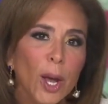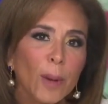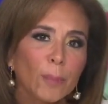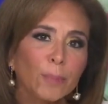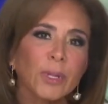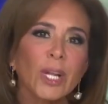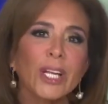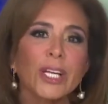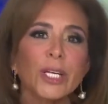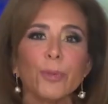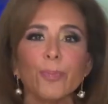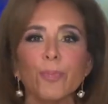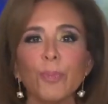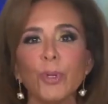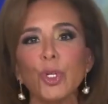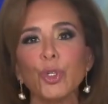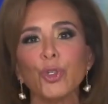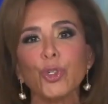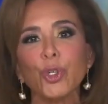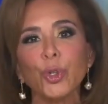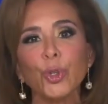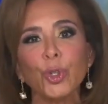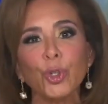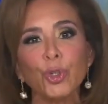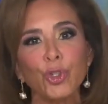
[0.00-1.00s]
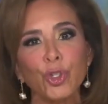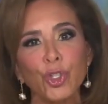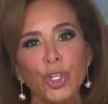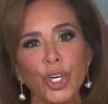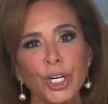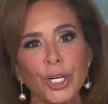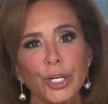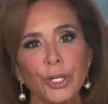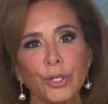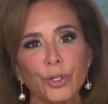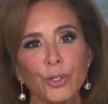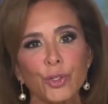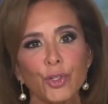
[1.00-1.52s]
played musical
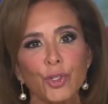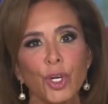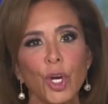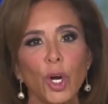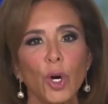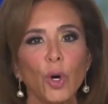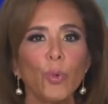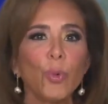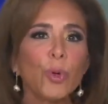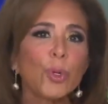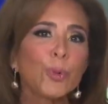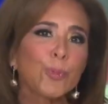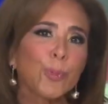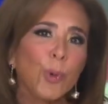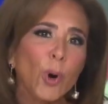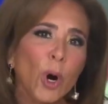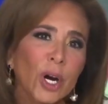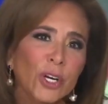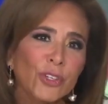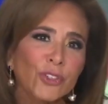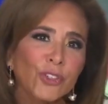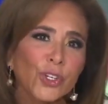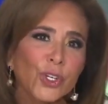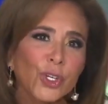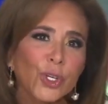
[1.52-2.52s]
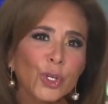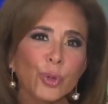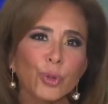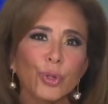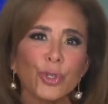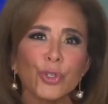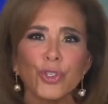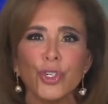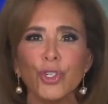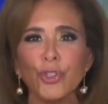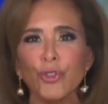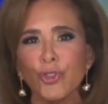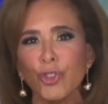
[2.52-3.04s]
chairs with
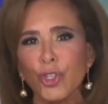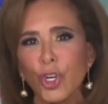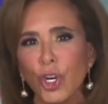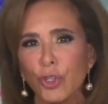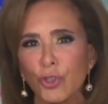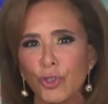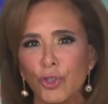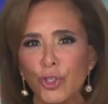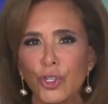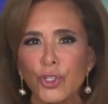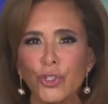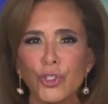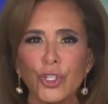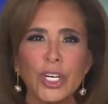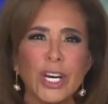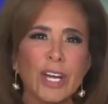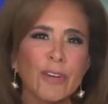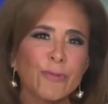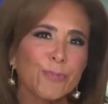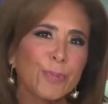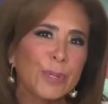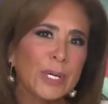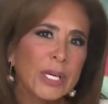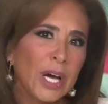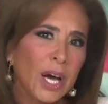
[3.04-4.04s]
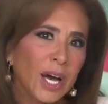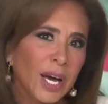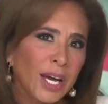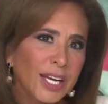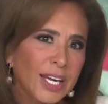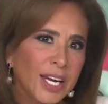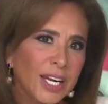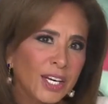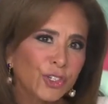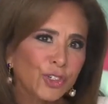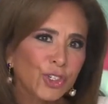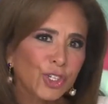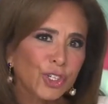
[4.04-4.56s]
prosecutors and judges and FBI
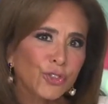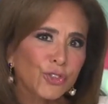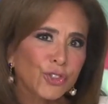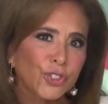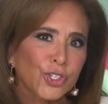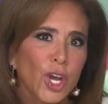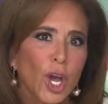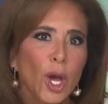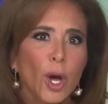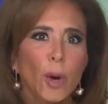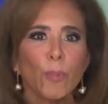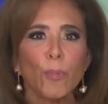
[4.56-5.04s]
agents,